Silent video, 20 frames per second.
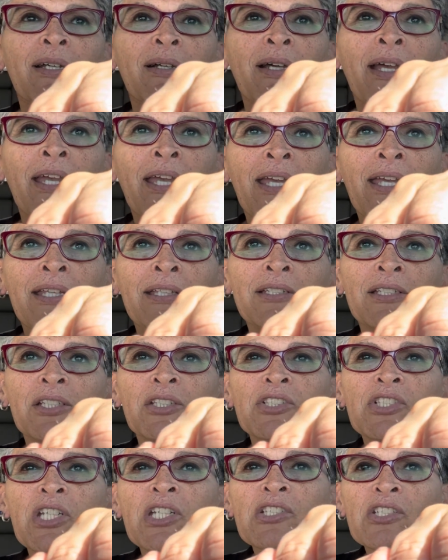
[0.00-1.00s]

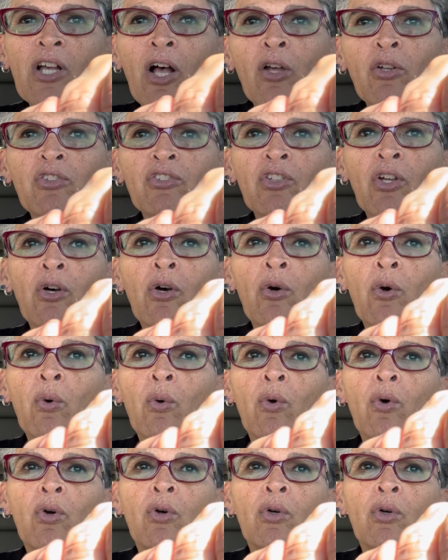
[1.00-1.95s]
And she's also